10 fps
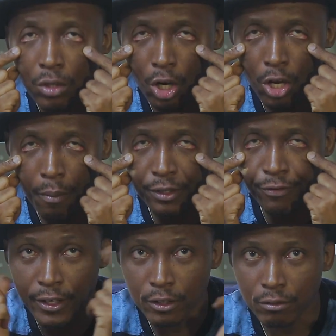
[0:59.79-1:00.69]
Call your
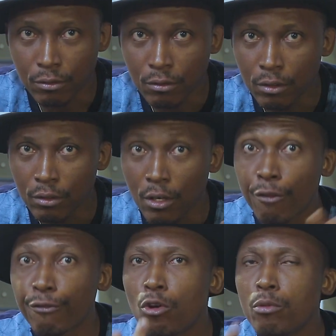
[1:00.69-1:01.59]
best friend.
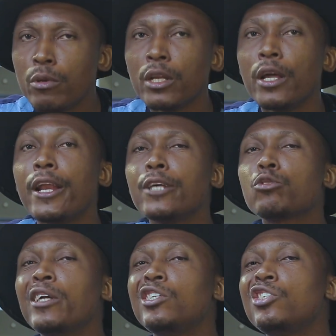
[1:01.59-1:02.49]
Follow me.
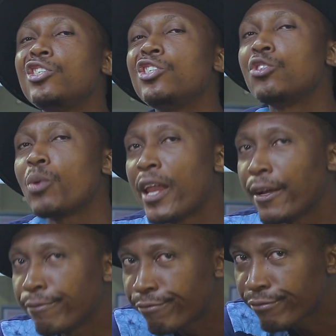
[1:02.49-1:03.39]
Let's go and gist the gist together.